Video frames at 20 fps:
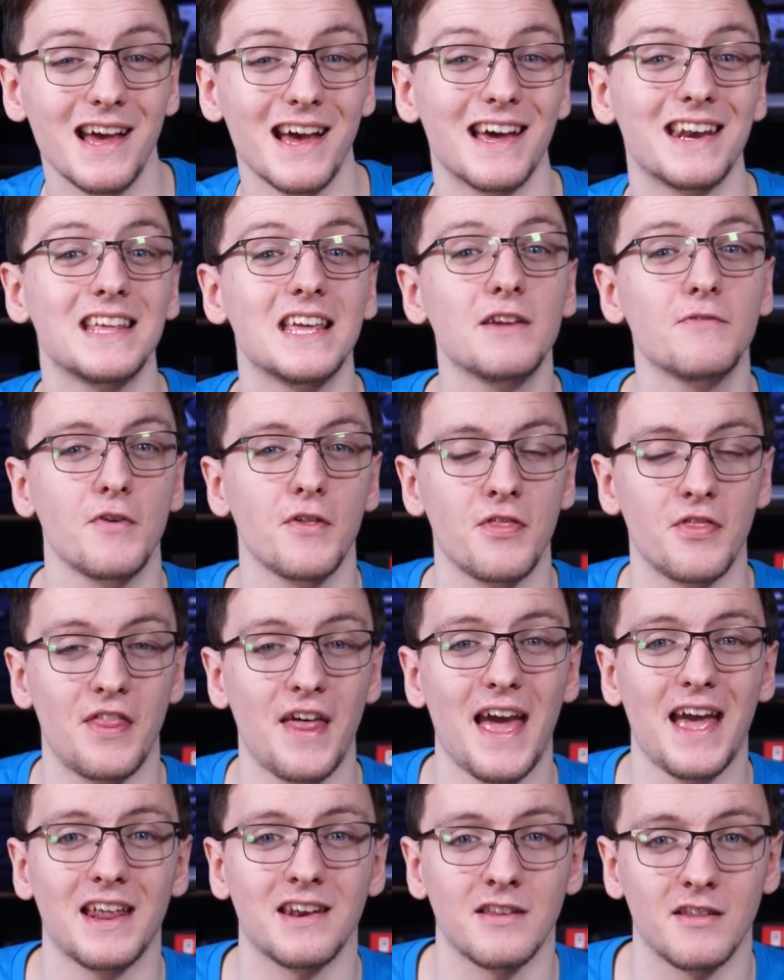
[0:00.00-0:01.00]
and even
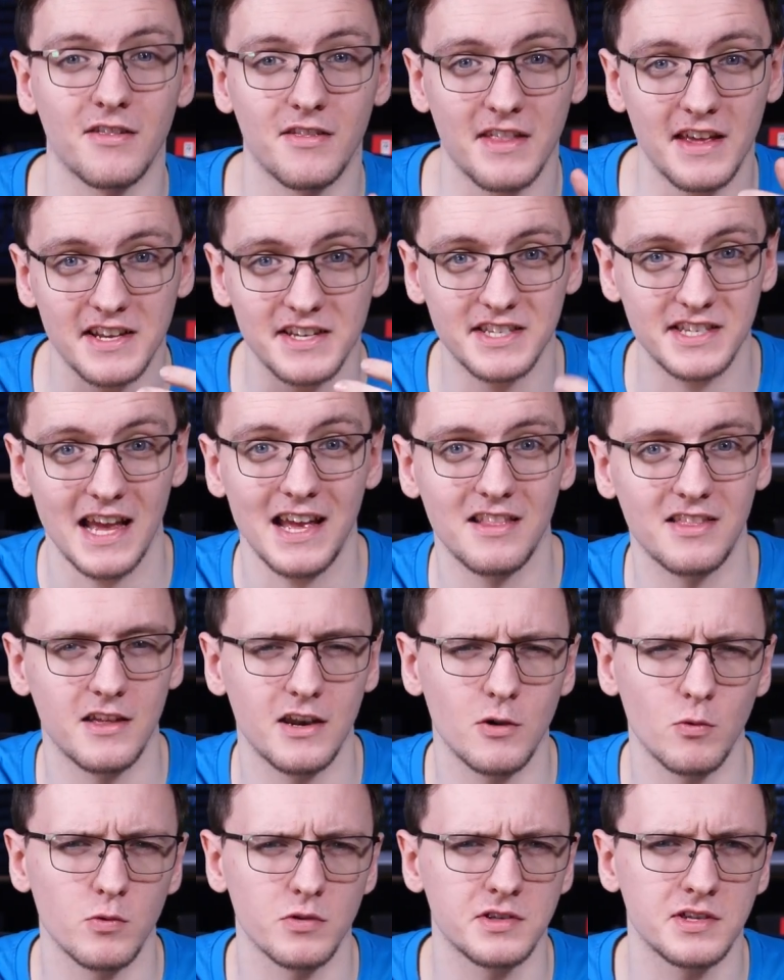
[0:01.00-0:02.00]
then they said
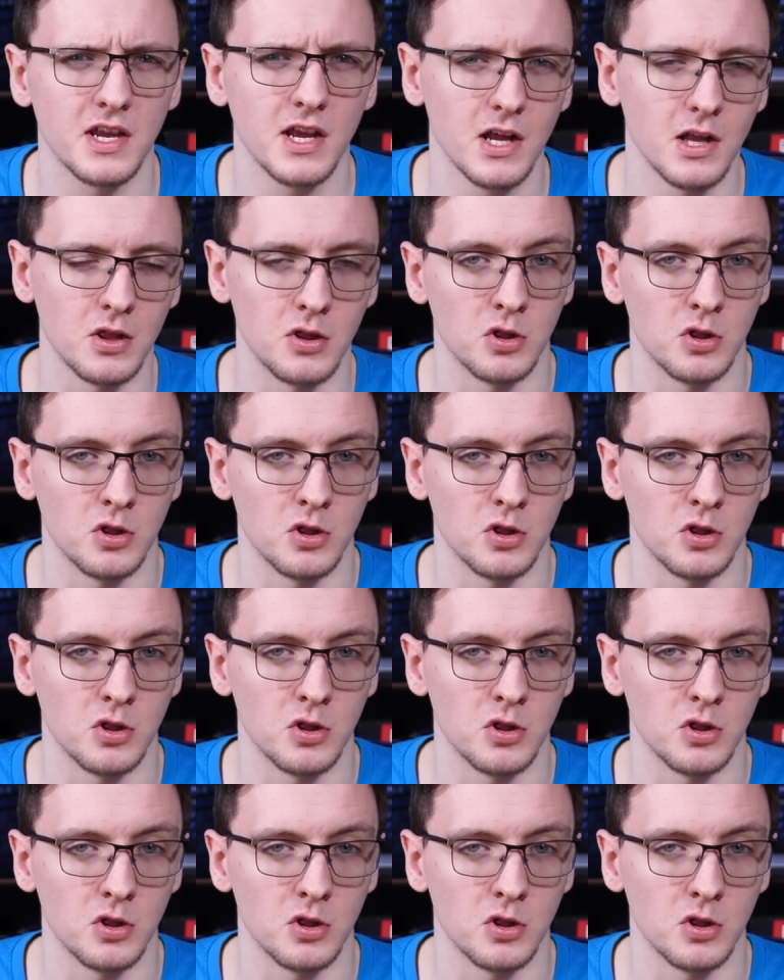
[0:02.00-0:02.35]
that it was